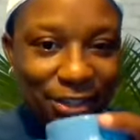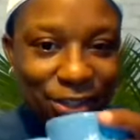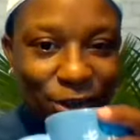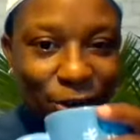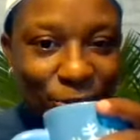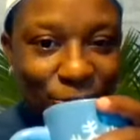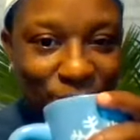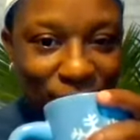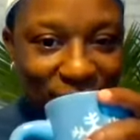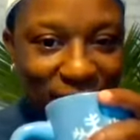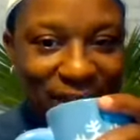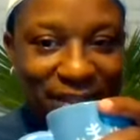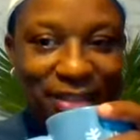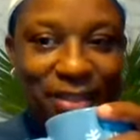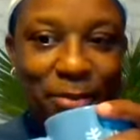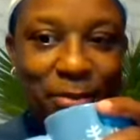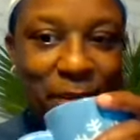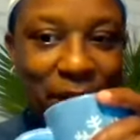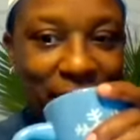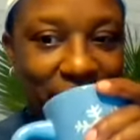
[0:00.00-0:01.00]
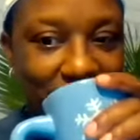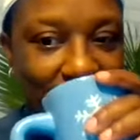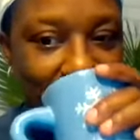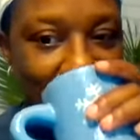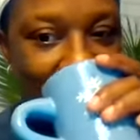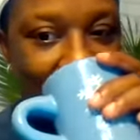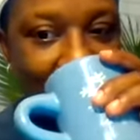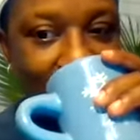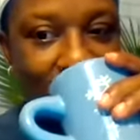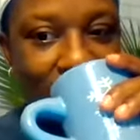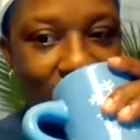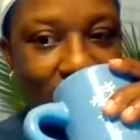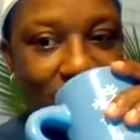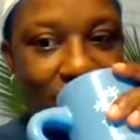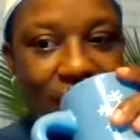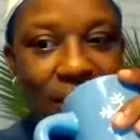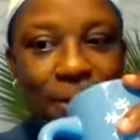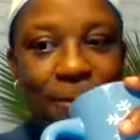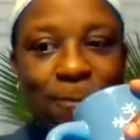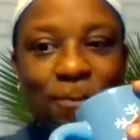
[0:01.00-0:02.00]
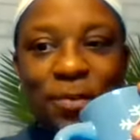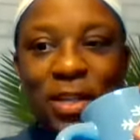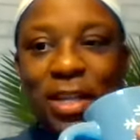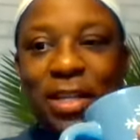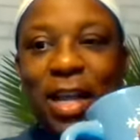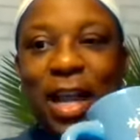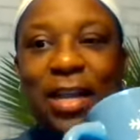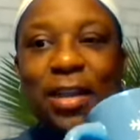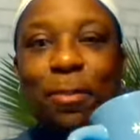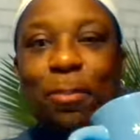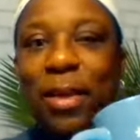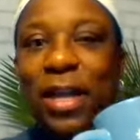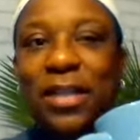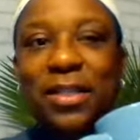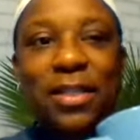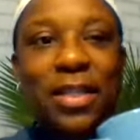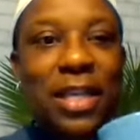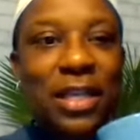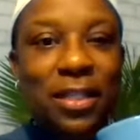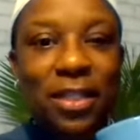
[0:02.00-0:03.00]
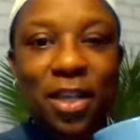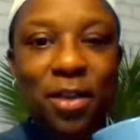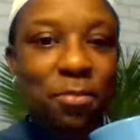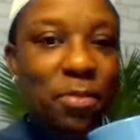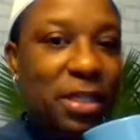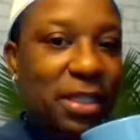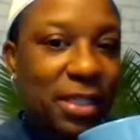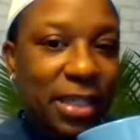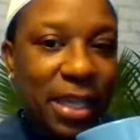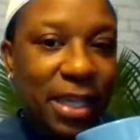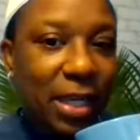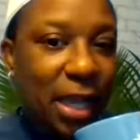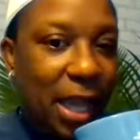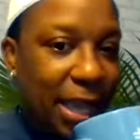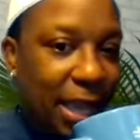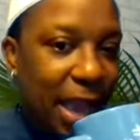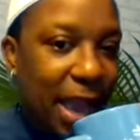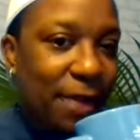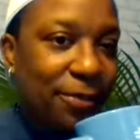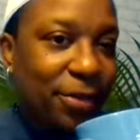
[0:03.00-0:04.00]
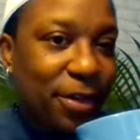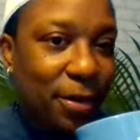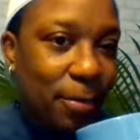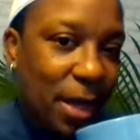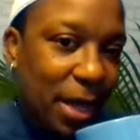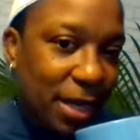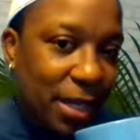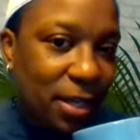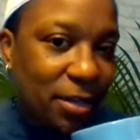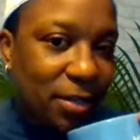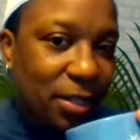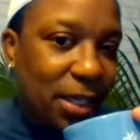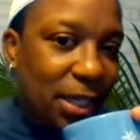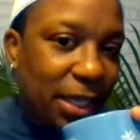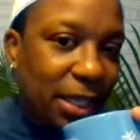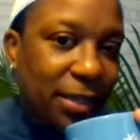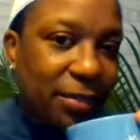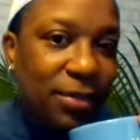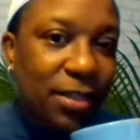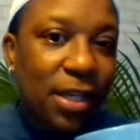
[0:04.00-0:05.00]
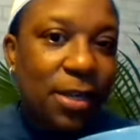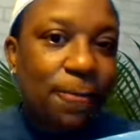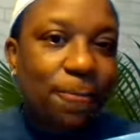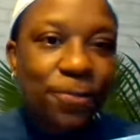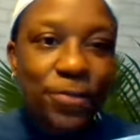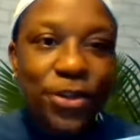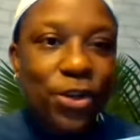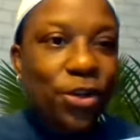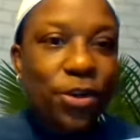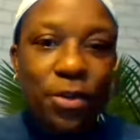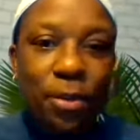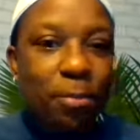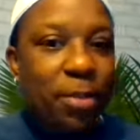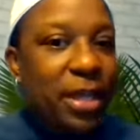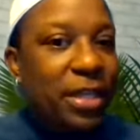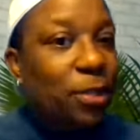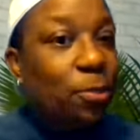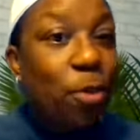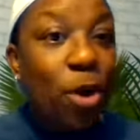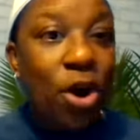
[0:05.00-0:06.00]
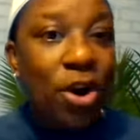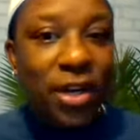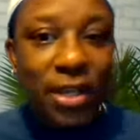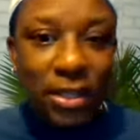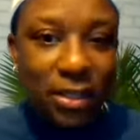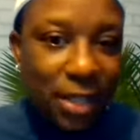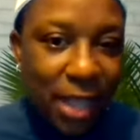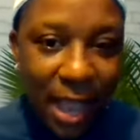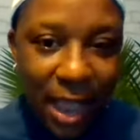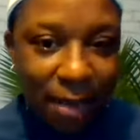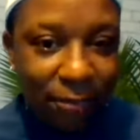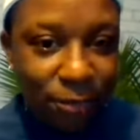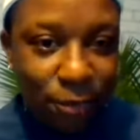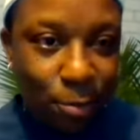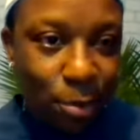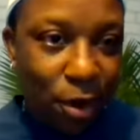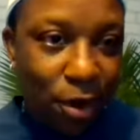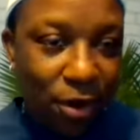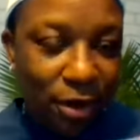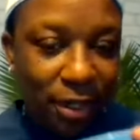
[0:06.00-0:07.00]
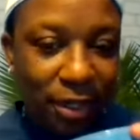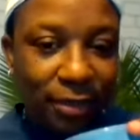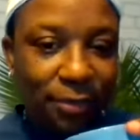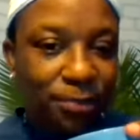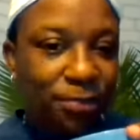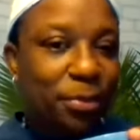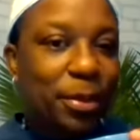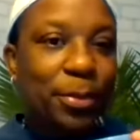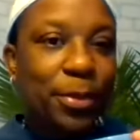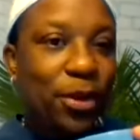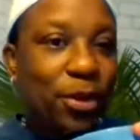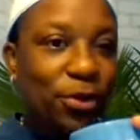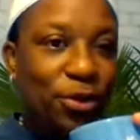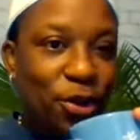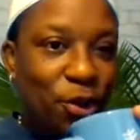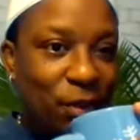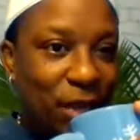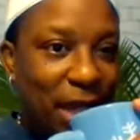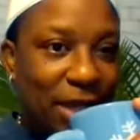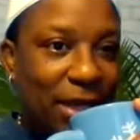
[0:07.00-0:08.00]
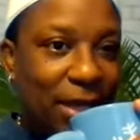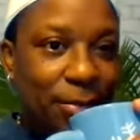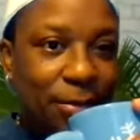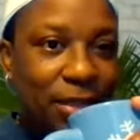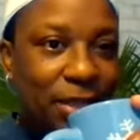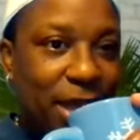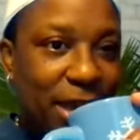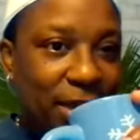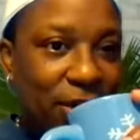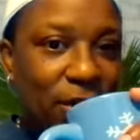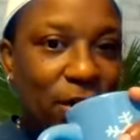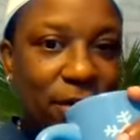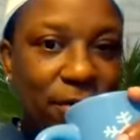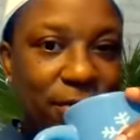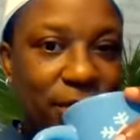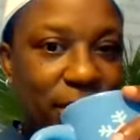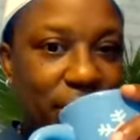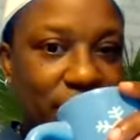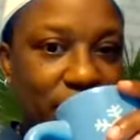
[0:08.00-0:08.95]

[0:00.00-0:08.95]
it's so funny to me. Ah. And the best things could be said like after everybody else leaves you know, the best party is the after party. People don't know that. They be taking off.